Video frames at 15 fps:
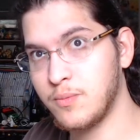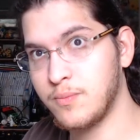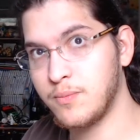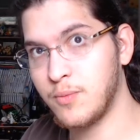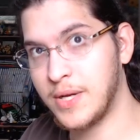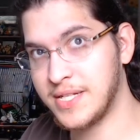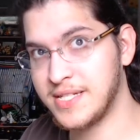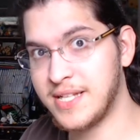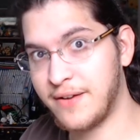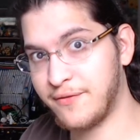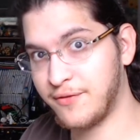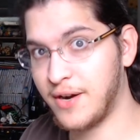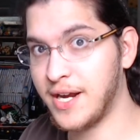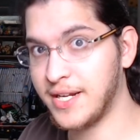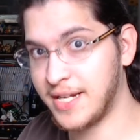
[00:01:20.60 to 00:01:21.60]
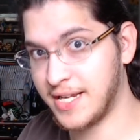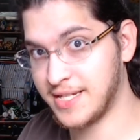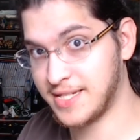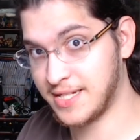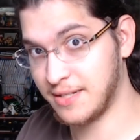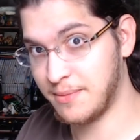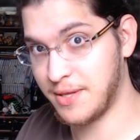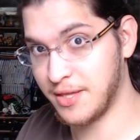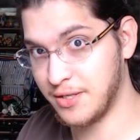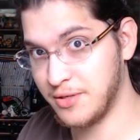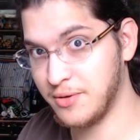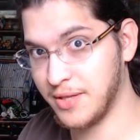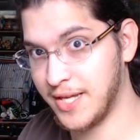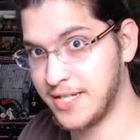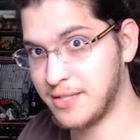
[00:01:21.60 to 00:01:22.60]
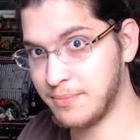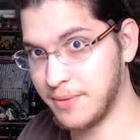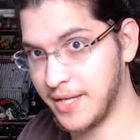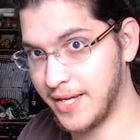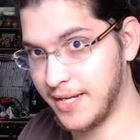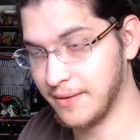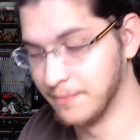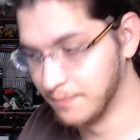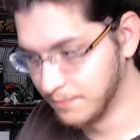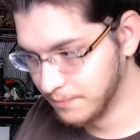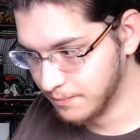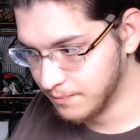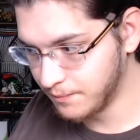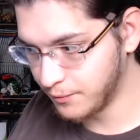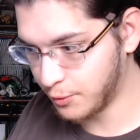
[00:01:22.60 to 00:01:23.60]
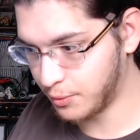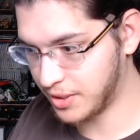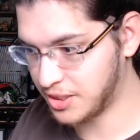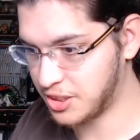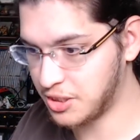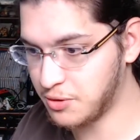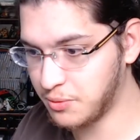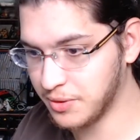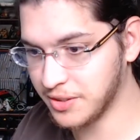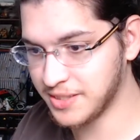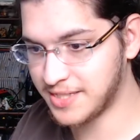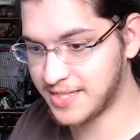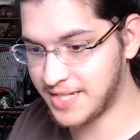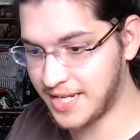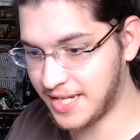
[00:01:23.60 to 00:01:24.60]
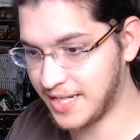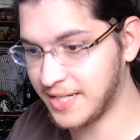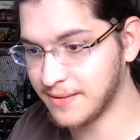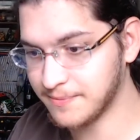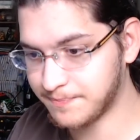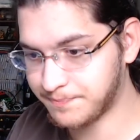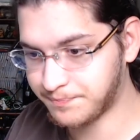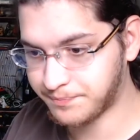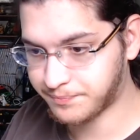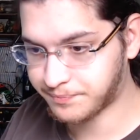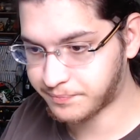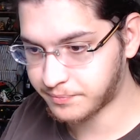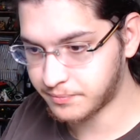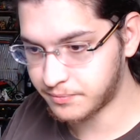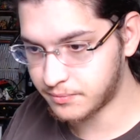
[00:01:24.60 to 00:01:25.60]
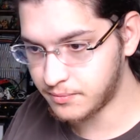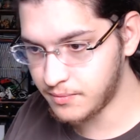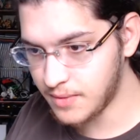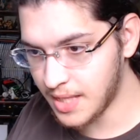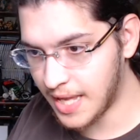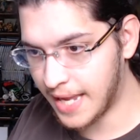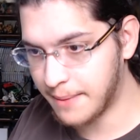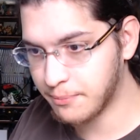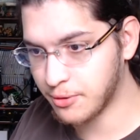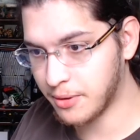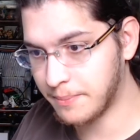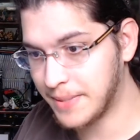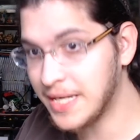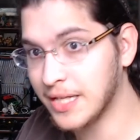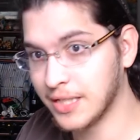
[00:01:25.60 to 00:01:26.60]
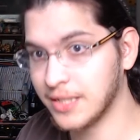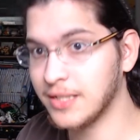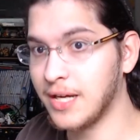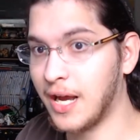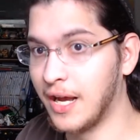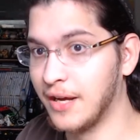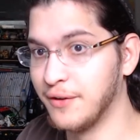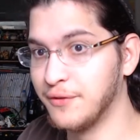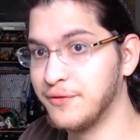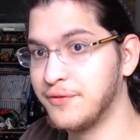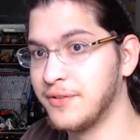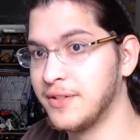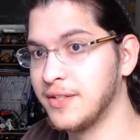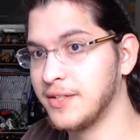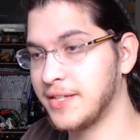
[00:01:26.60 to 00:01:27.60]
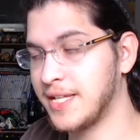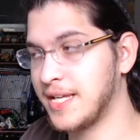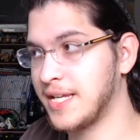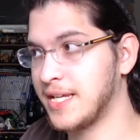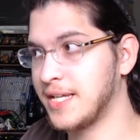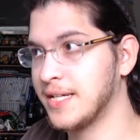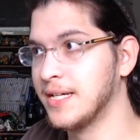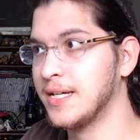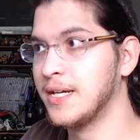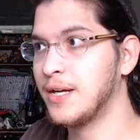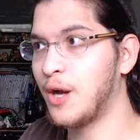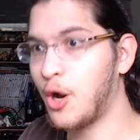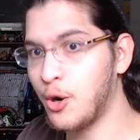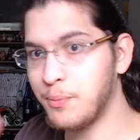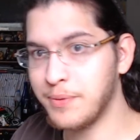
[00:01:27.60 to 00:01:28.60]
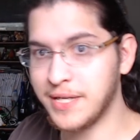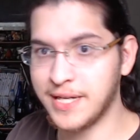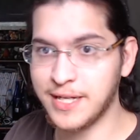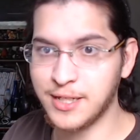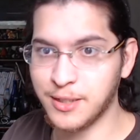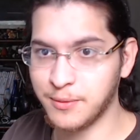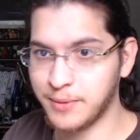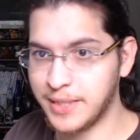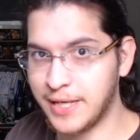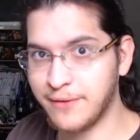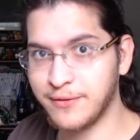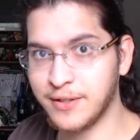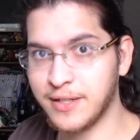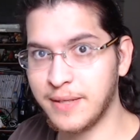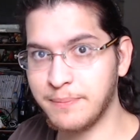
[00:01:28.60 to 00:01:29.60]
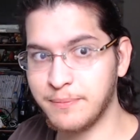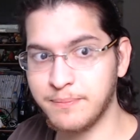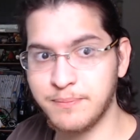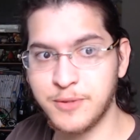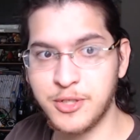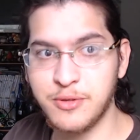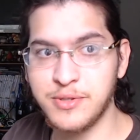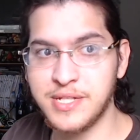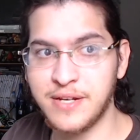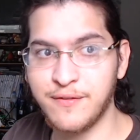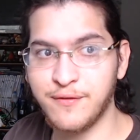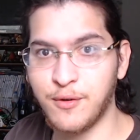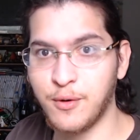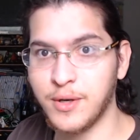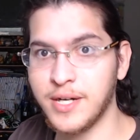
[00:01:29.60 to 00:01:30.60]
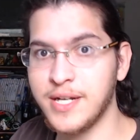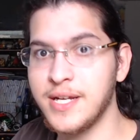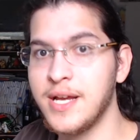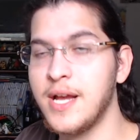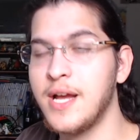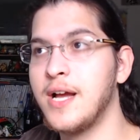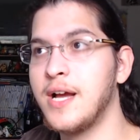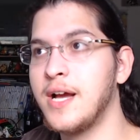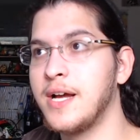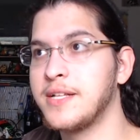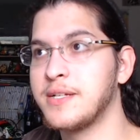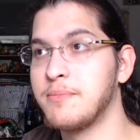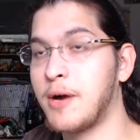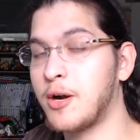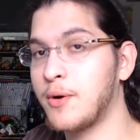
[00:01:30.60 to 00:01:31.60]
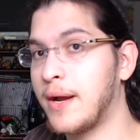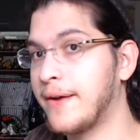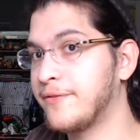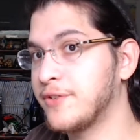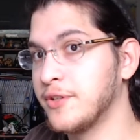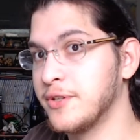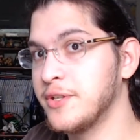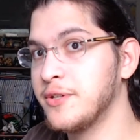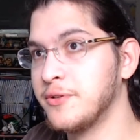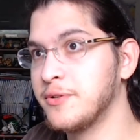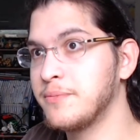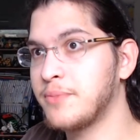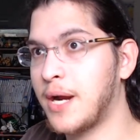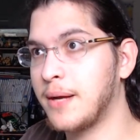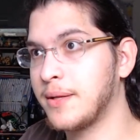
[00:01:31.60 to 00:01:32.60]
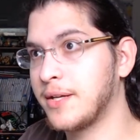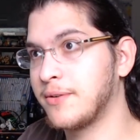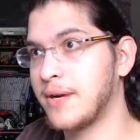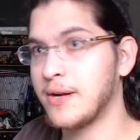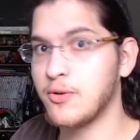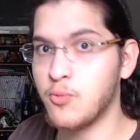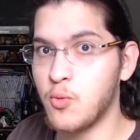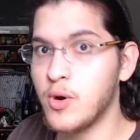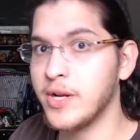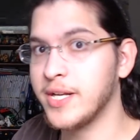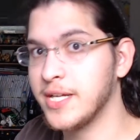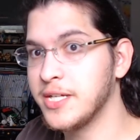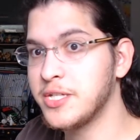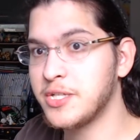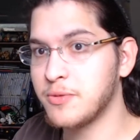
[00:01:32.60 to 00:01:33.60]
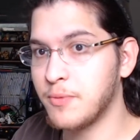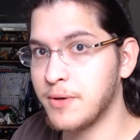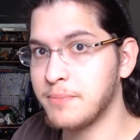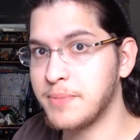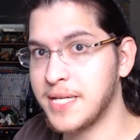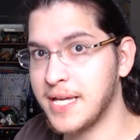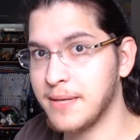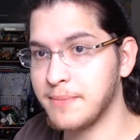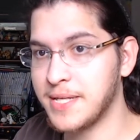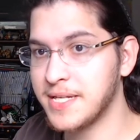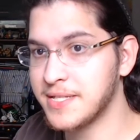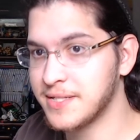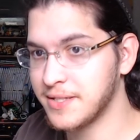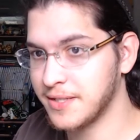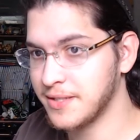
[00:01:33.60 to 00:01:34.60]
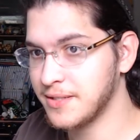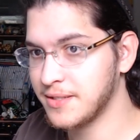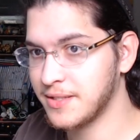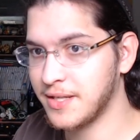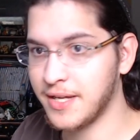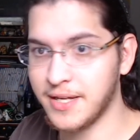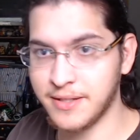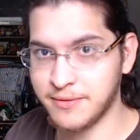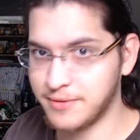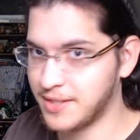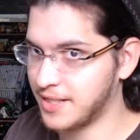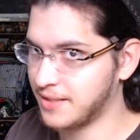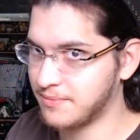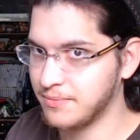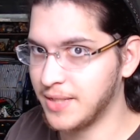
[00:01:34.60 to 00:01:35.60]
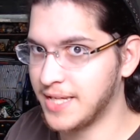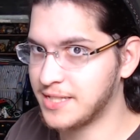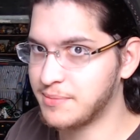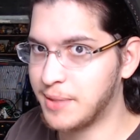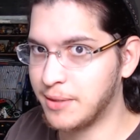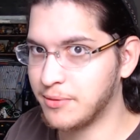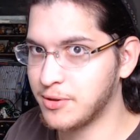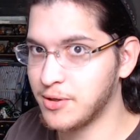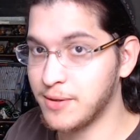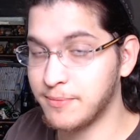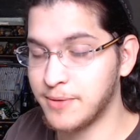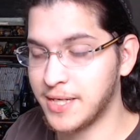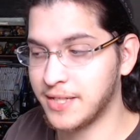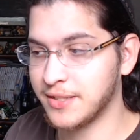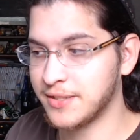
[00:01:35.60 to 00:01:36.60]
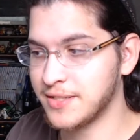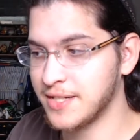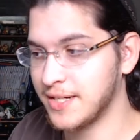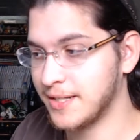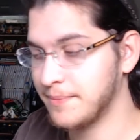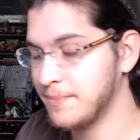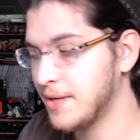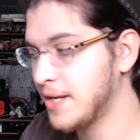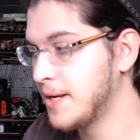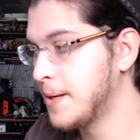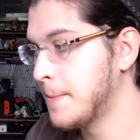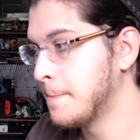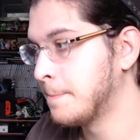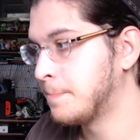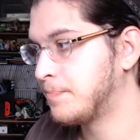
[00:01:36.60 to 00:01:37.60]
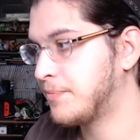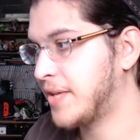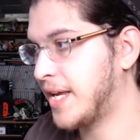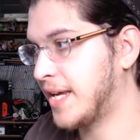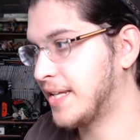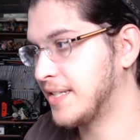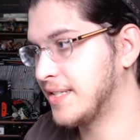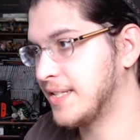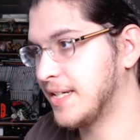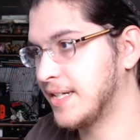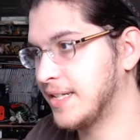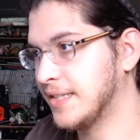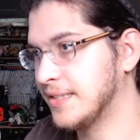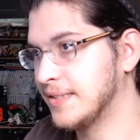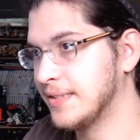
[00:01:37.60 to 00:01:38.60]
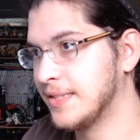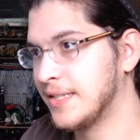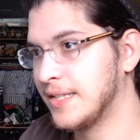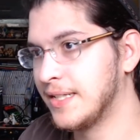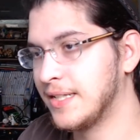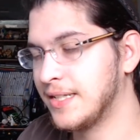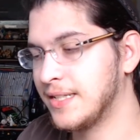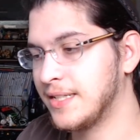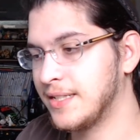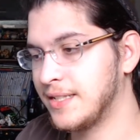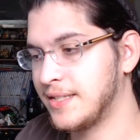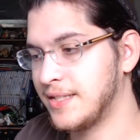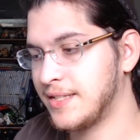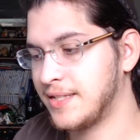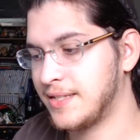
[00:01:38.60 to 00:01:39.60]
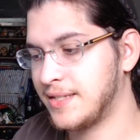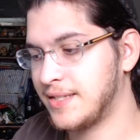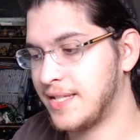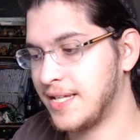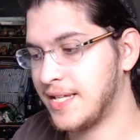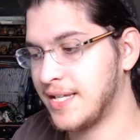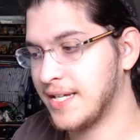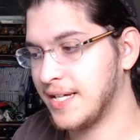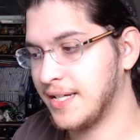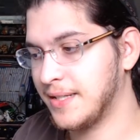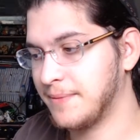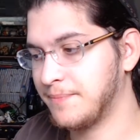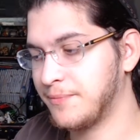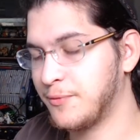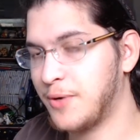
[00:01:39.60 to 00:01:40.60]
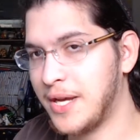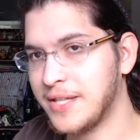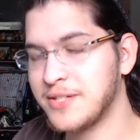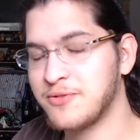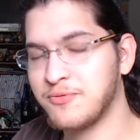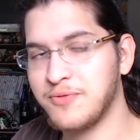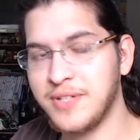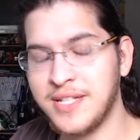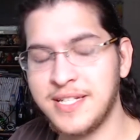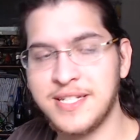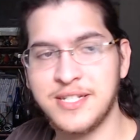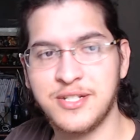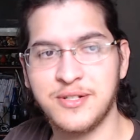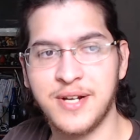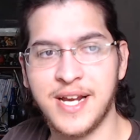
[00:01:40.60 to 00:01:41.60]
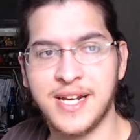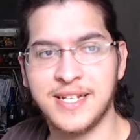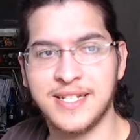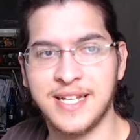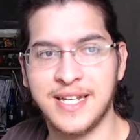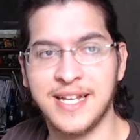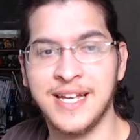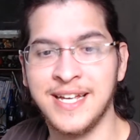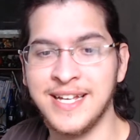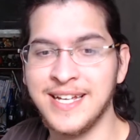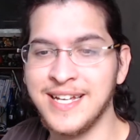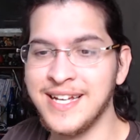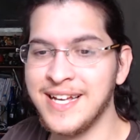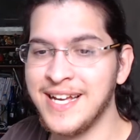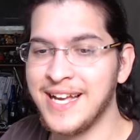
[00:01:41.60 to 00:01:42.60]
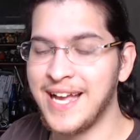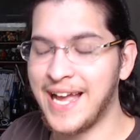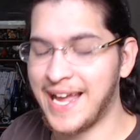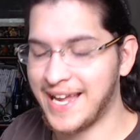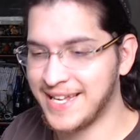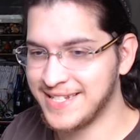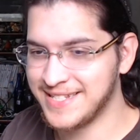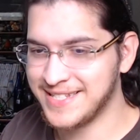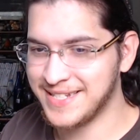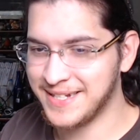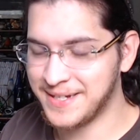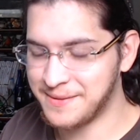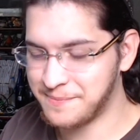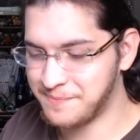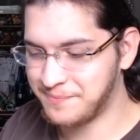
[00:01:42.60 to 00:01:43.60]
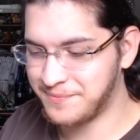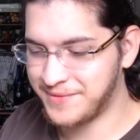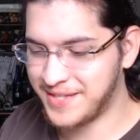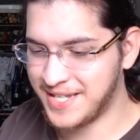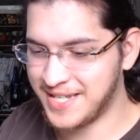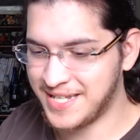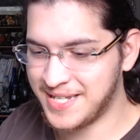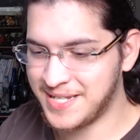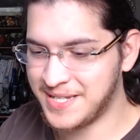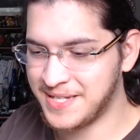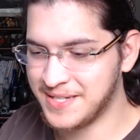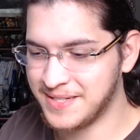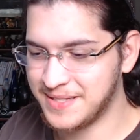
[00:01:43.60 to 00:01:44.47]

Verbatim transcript: Wednesday, Friday is going to be the new Let's Play, which you will see a premiere of the opening or whatever I'm choosing for it tomorrow afternoon, probably around 1-ish, 1 p.m. Eastern. The Let's Play will go up regular time. And wow, this is really distracting. And the